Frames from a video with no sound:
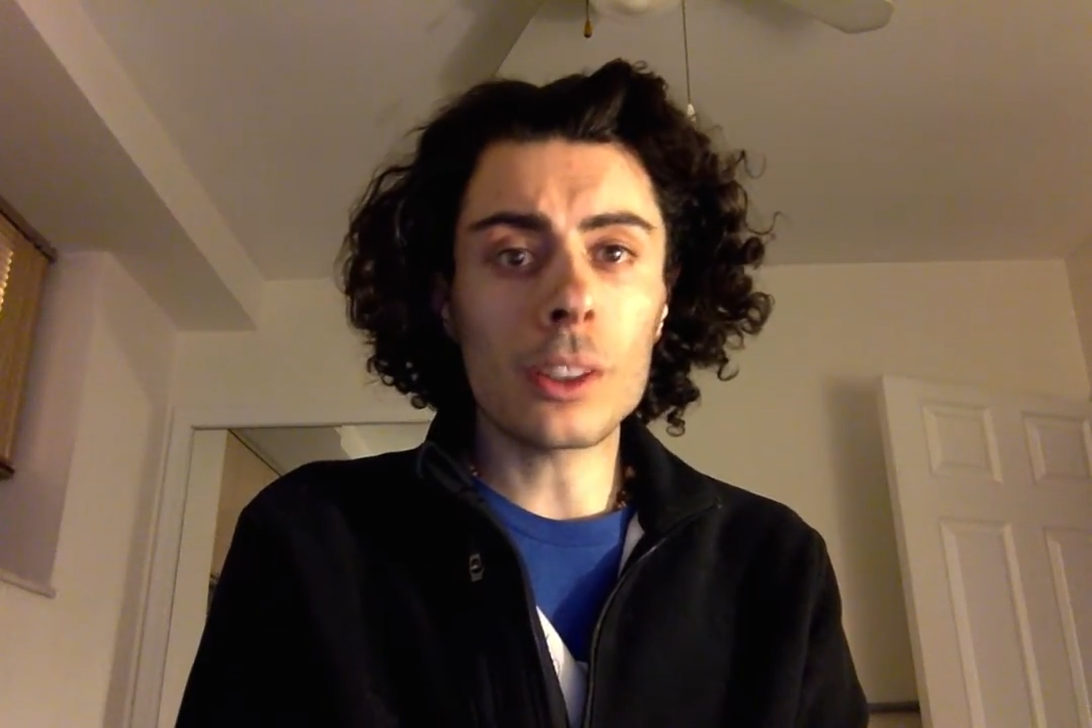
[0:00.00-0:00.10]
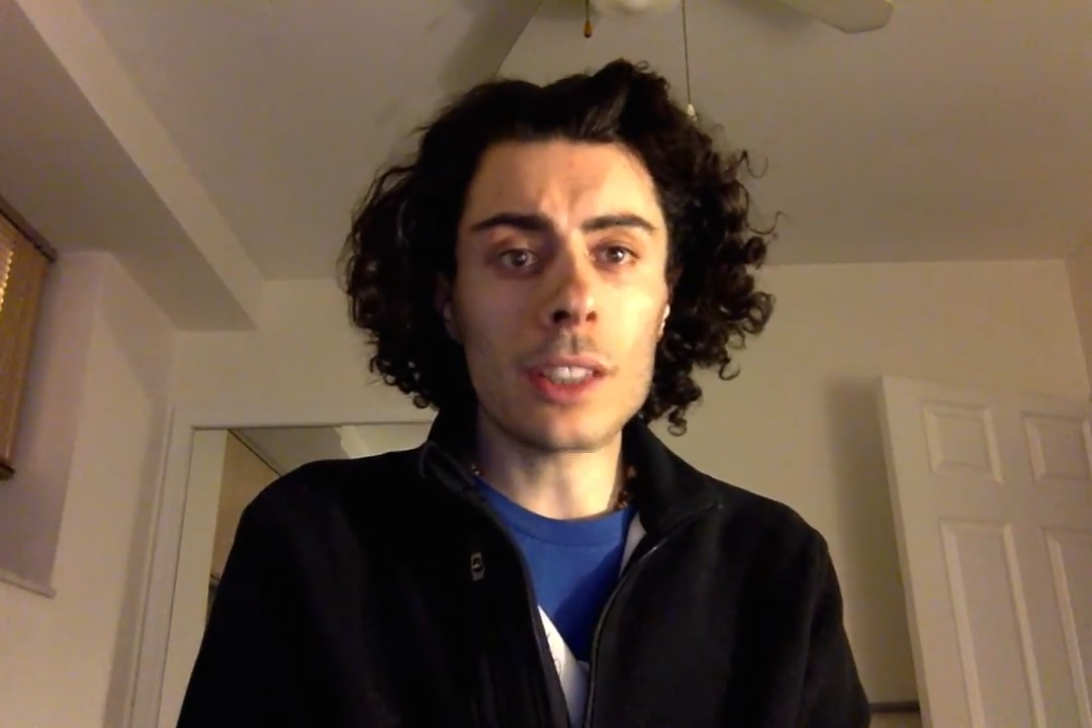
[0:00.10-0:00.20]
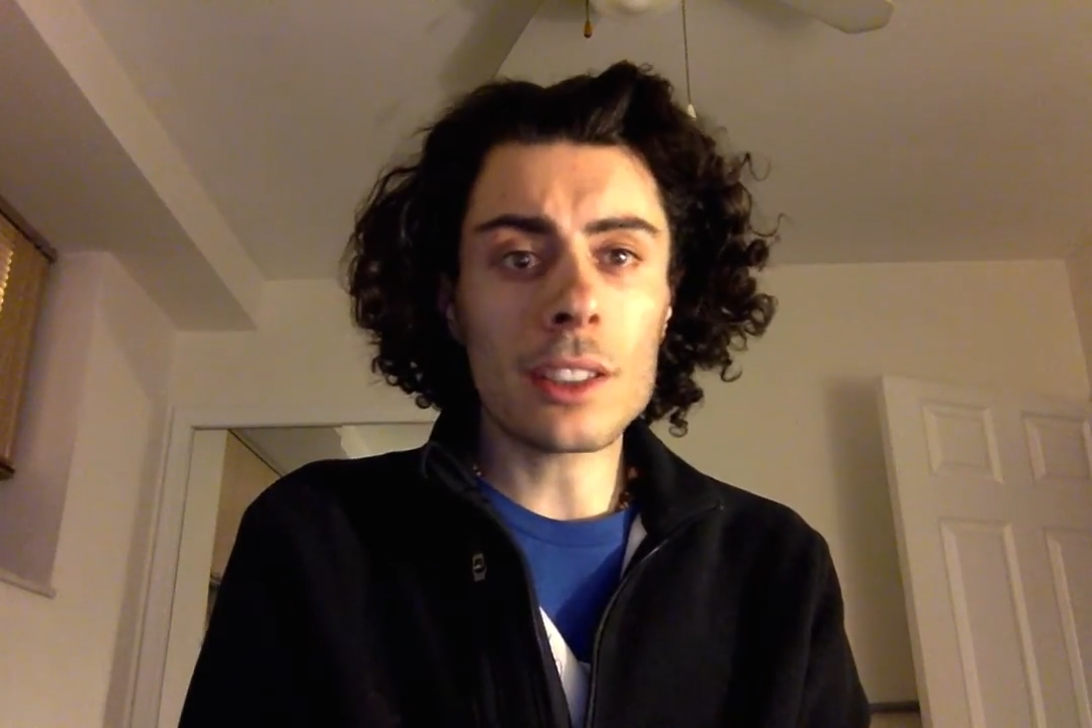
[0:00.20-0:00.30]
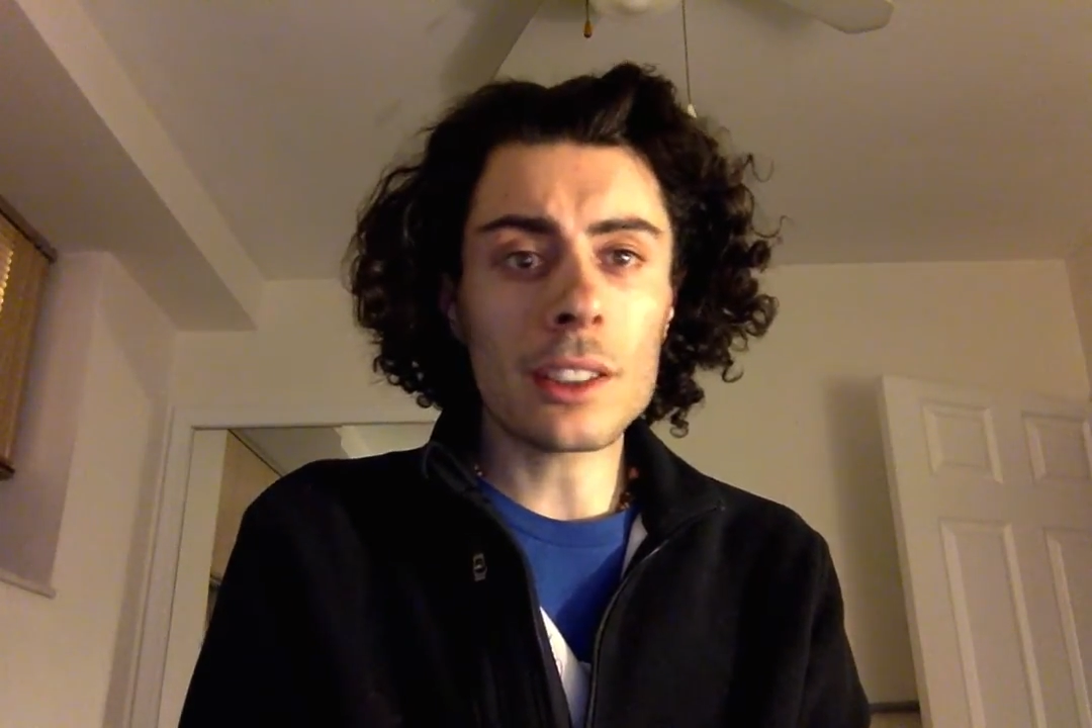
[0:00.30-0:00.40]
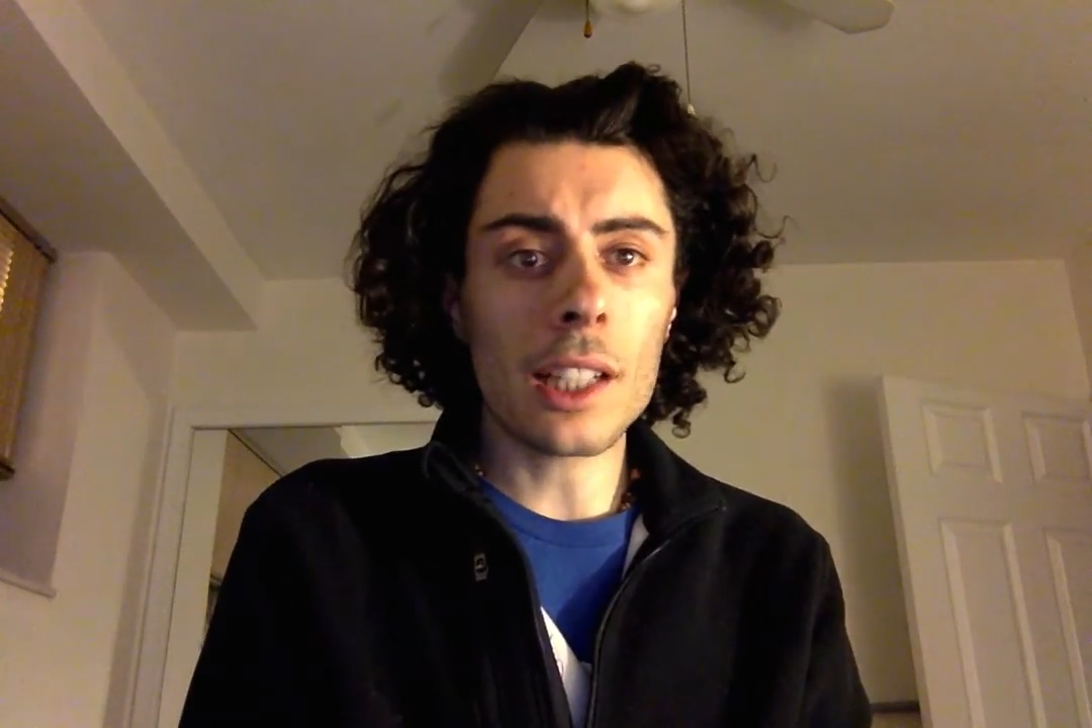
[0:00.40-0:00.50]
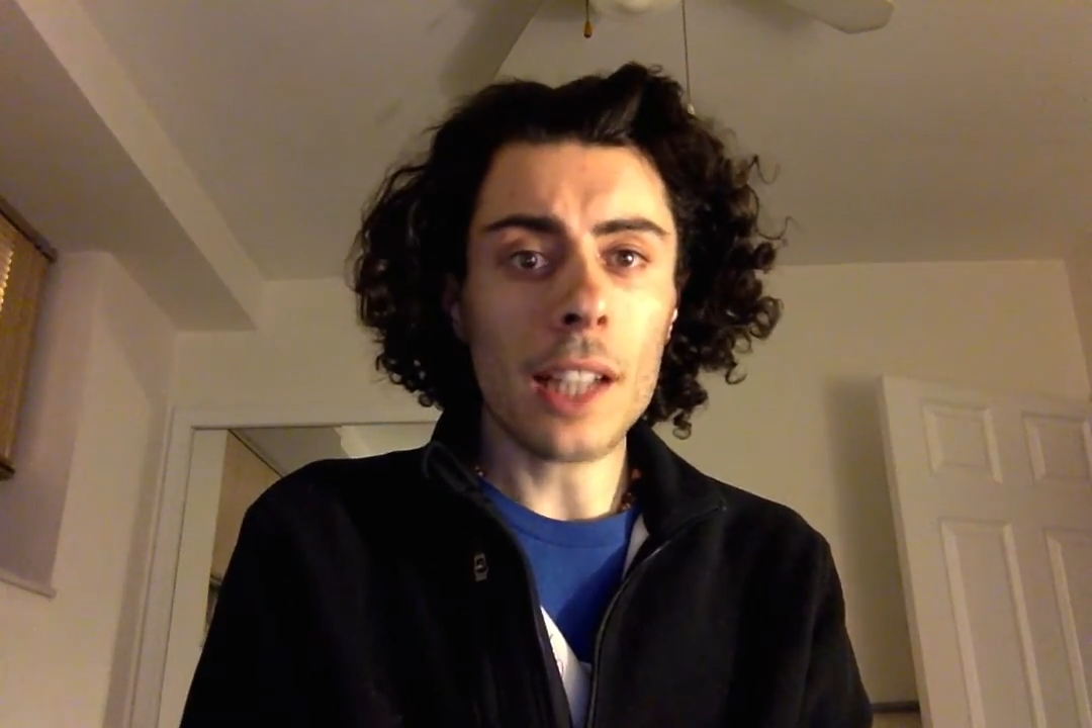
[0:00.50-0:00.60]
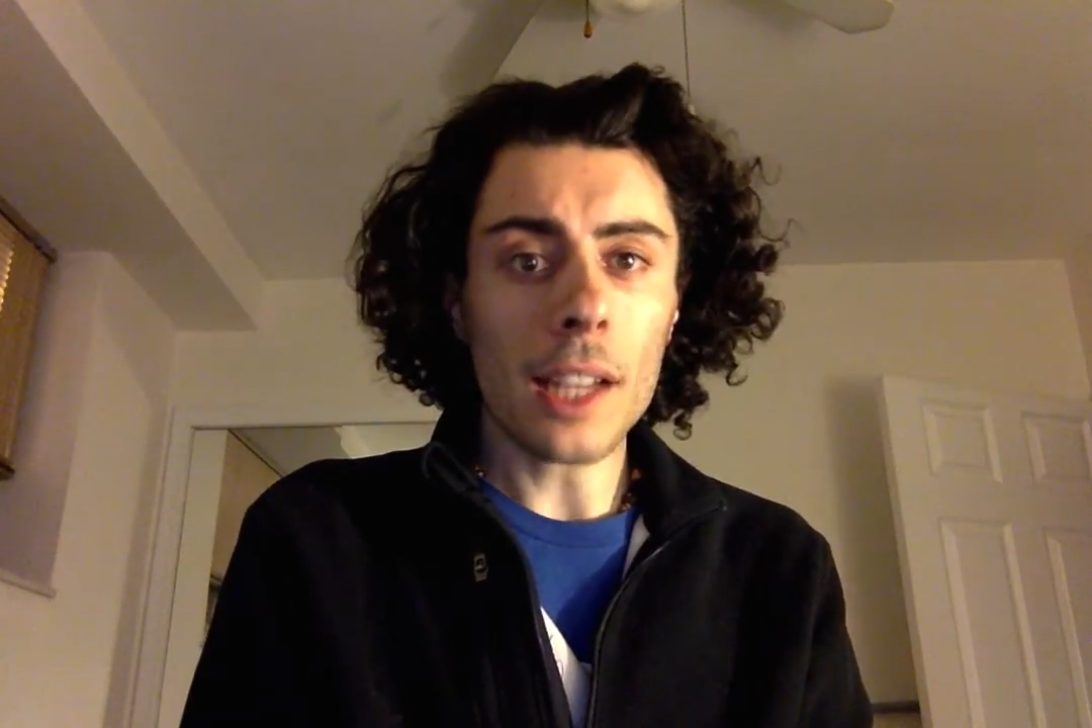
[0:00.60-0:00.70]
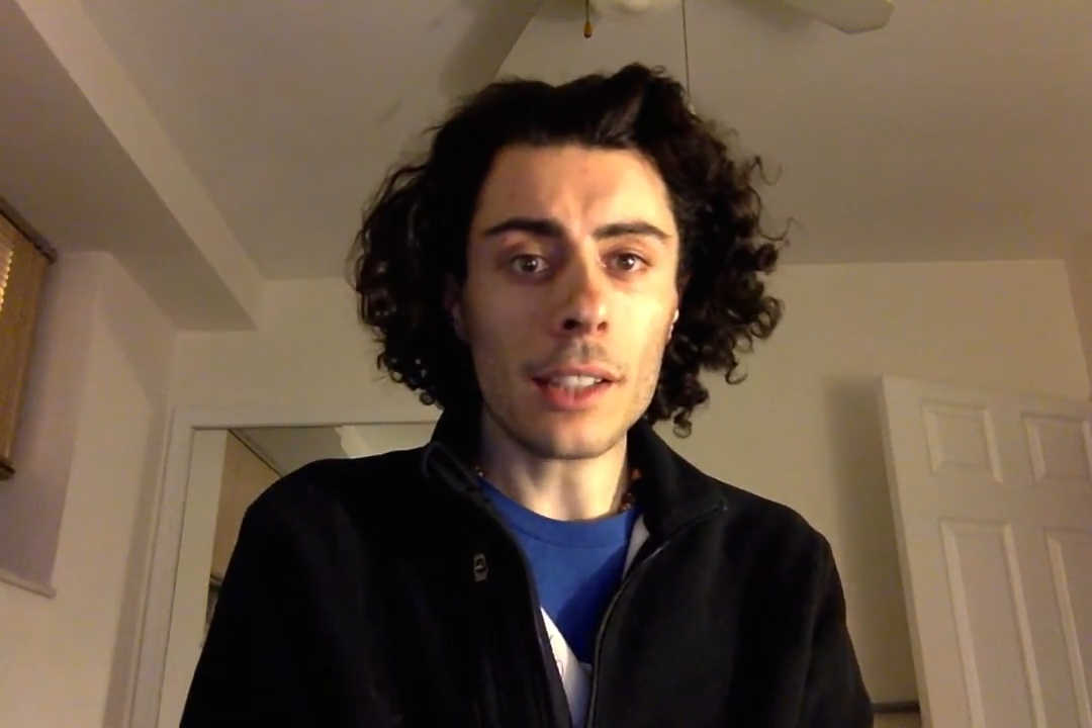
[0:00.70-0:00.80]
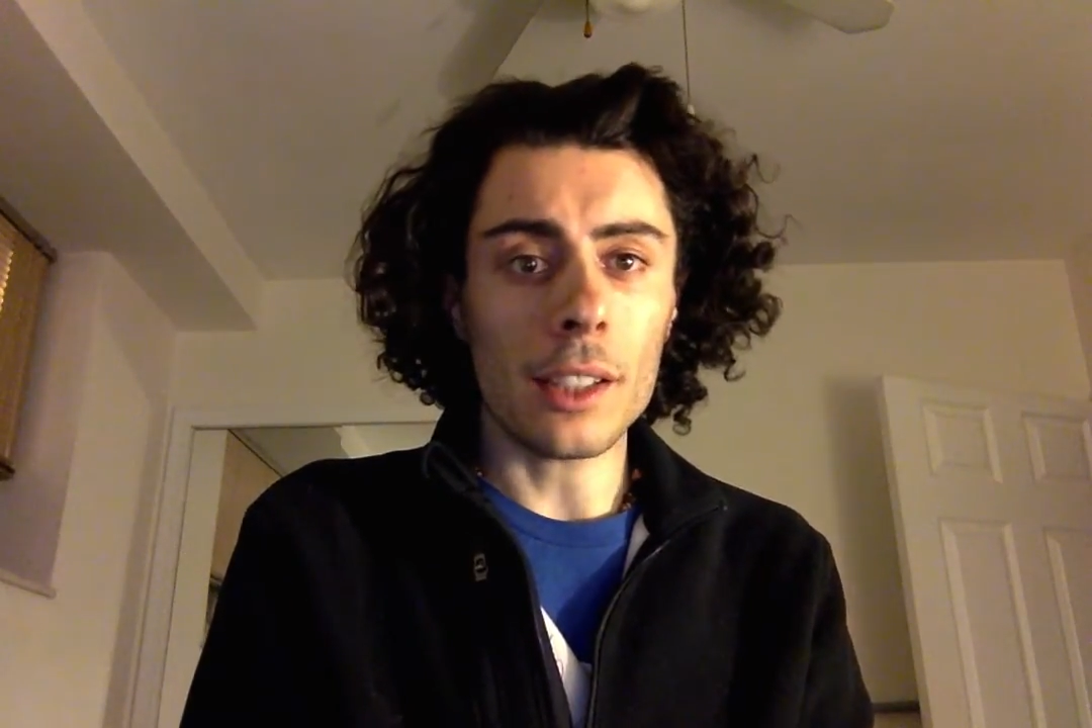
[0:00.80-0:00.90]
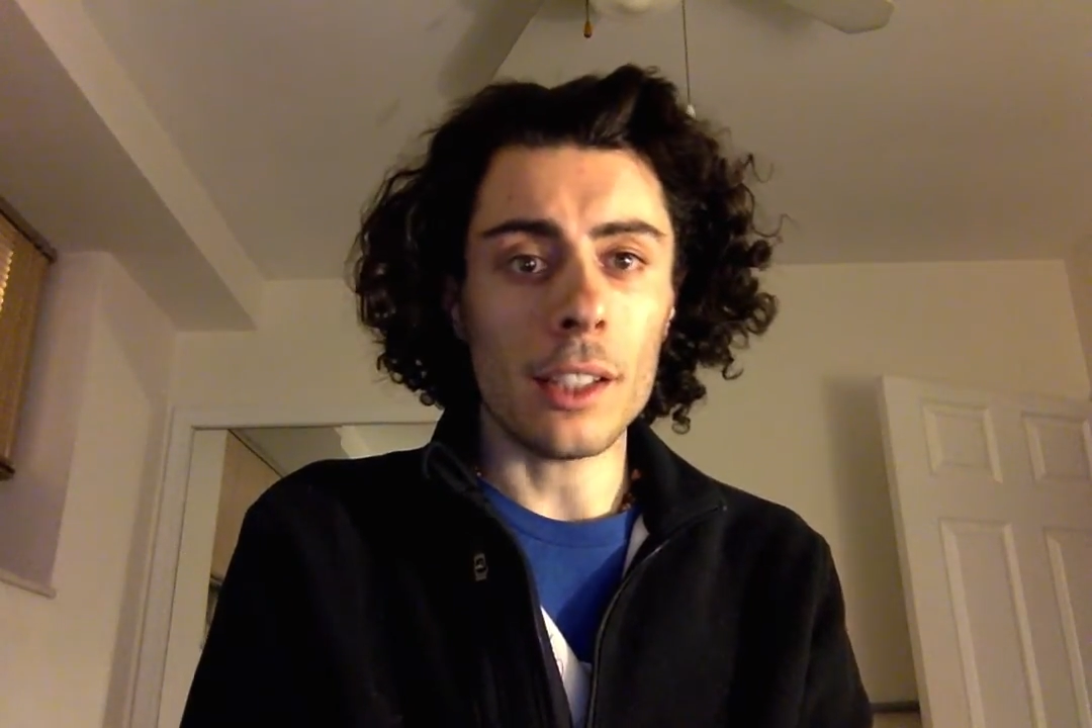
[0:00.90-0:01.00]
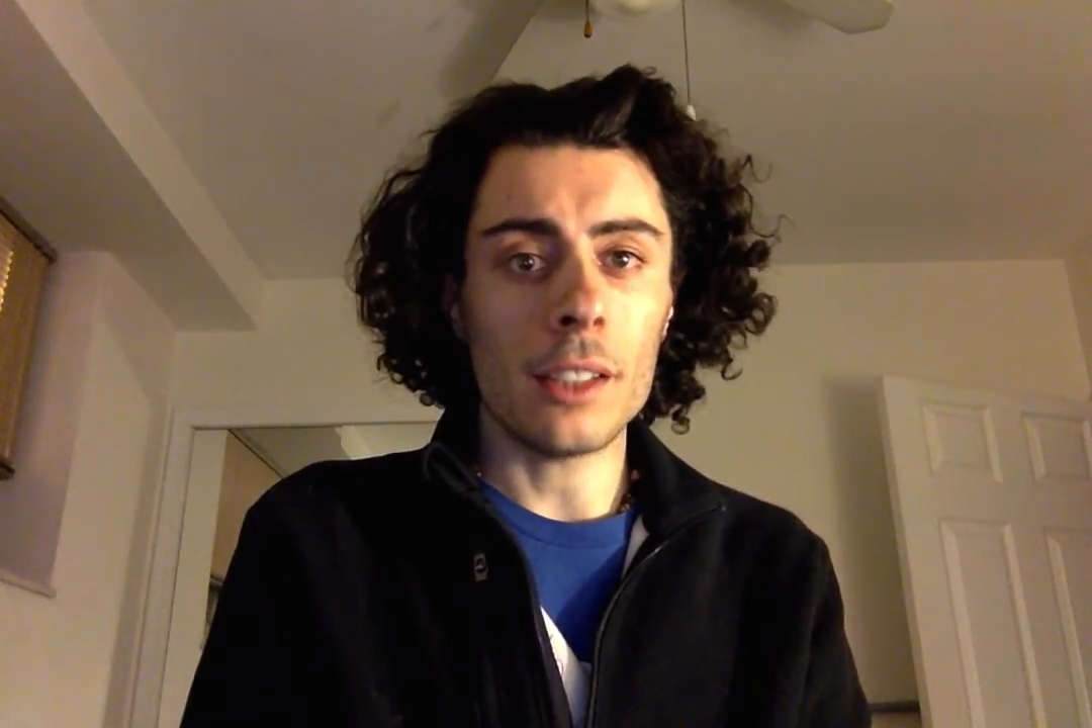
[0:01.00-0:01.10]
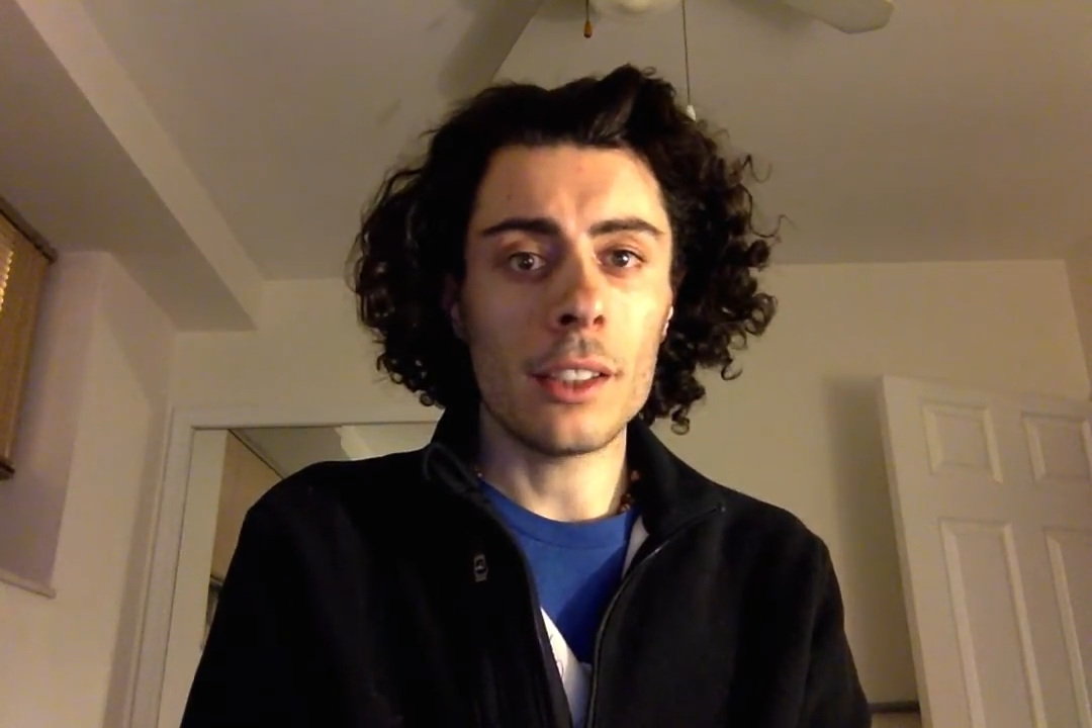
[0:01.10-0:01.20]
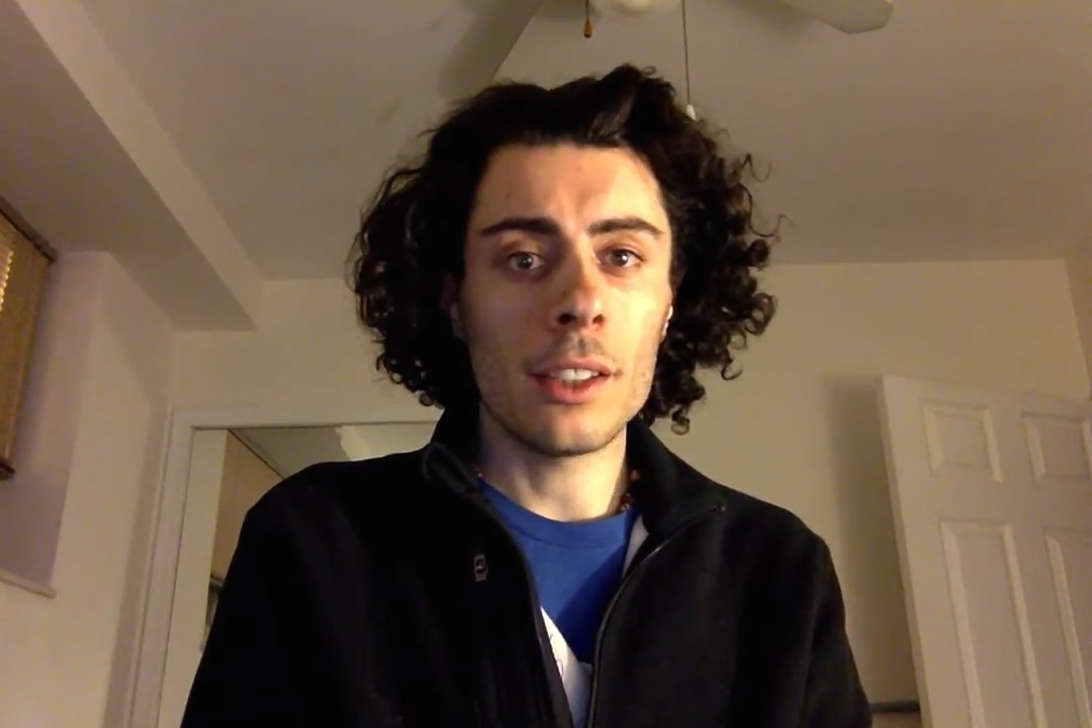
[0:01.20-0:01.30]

disconnected